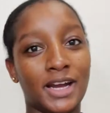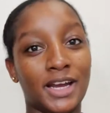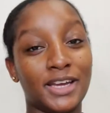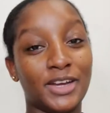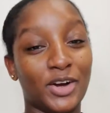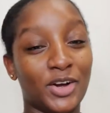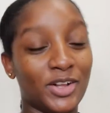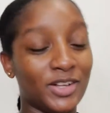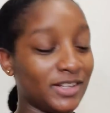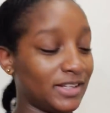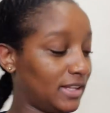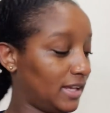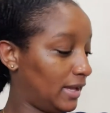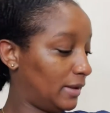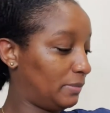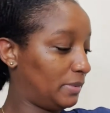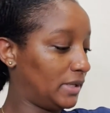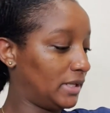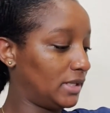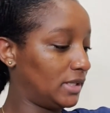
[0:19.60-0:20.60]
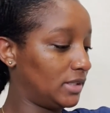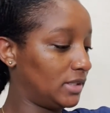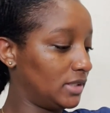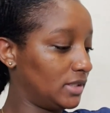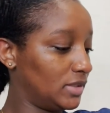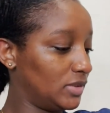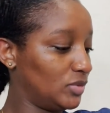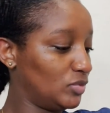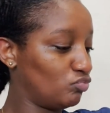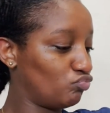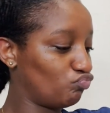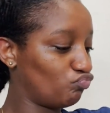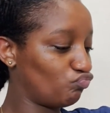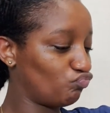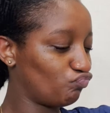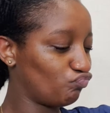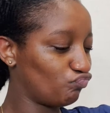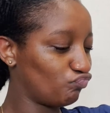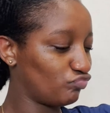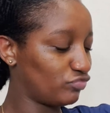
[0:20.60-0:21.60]
y'all! Happy
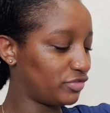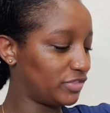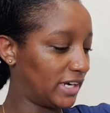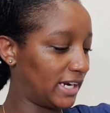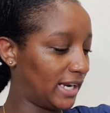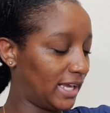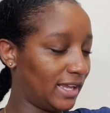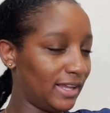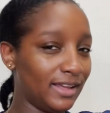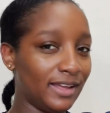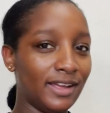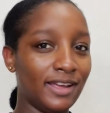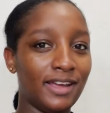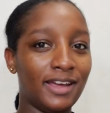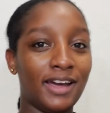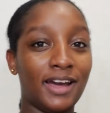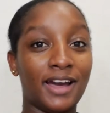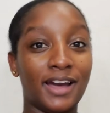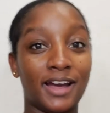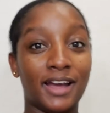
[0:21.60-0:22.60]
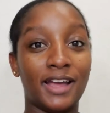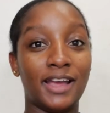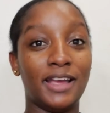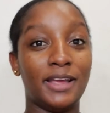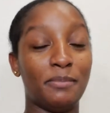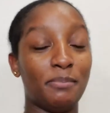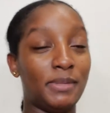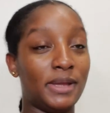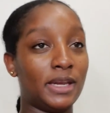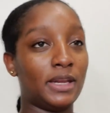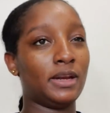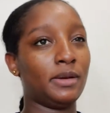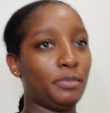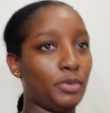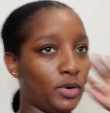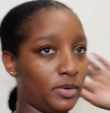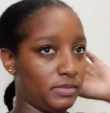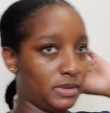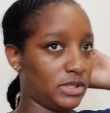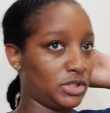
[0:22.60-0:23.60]
Friday. I made an
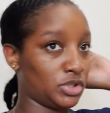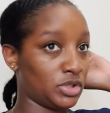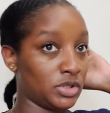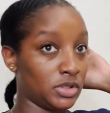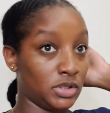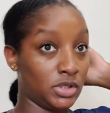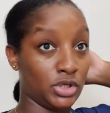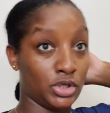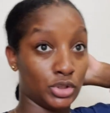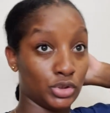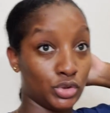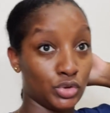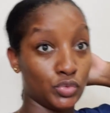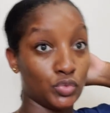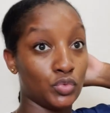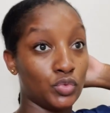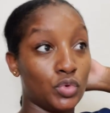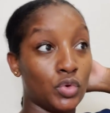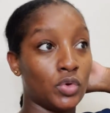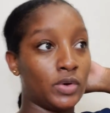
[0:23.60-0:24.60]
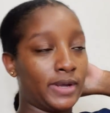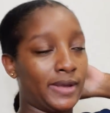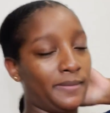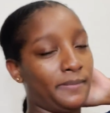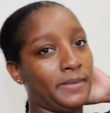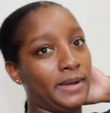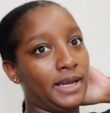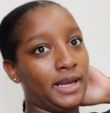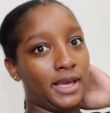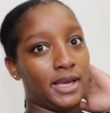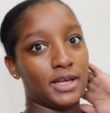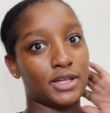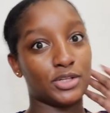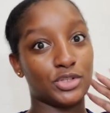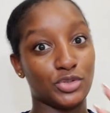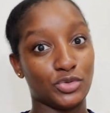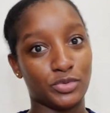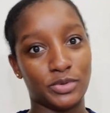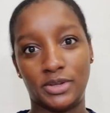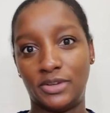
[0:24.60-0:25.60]
appointment earlier to go get my
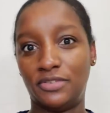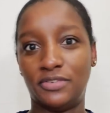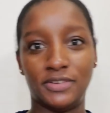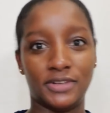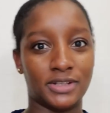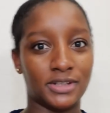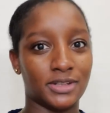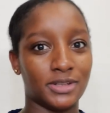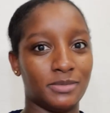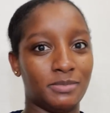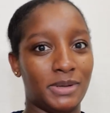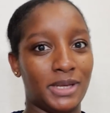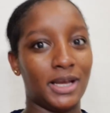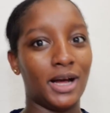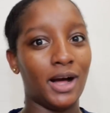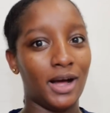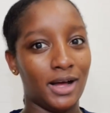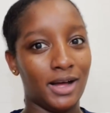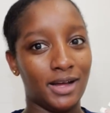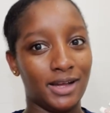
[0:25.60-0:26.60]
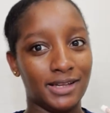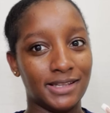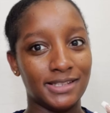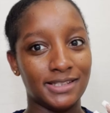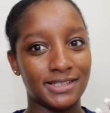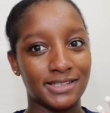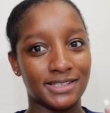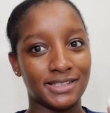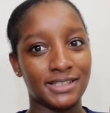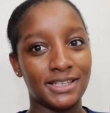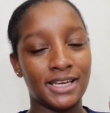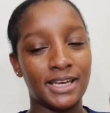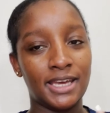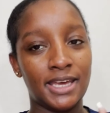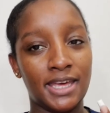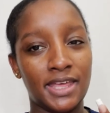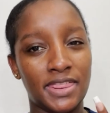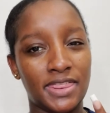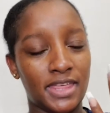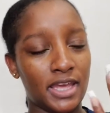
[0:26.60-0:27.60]
nails refilled because
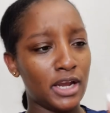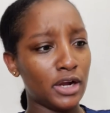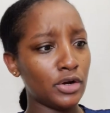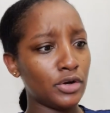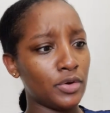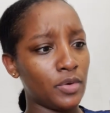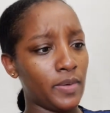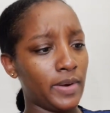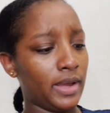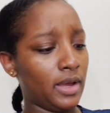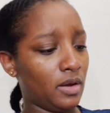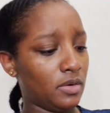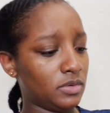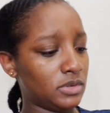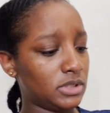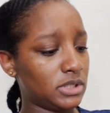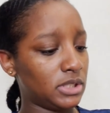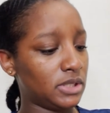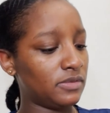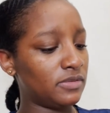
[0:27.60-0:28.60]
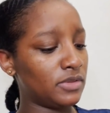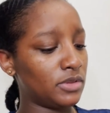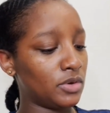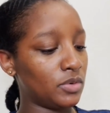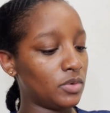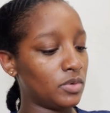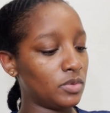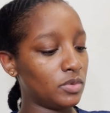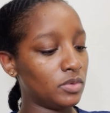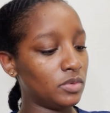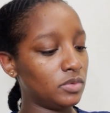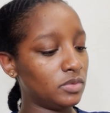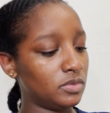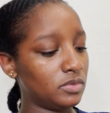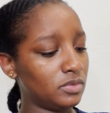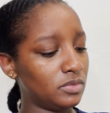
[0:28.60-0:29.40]
they're going out even though